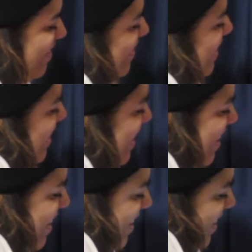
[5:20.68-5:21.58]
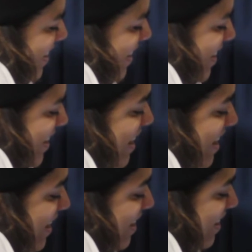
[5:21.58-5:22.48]
Really?
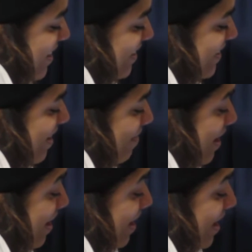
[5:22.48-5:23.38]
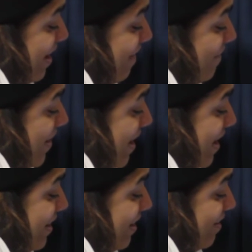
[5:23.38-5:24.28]
Cause they were a
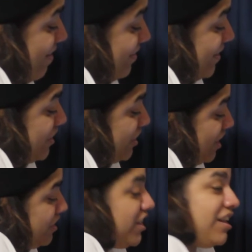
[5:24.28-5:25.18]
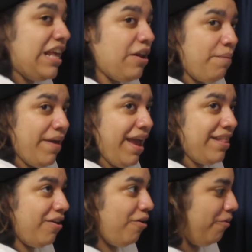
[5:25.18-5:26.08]
bit, you know, touchy a little
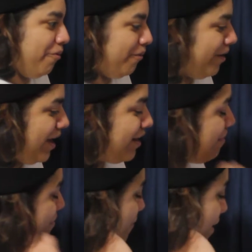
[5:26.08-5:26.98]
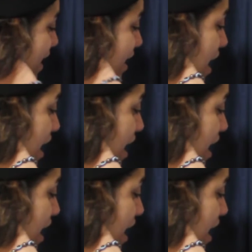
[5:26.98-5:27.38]
bit though. I don't know if you hear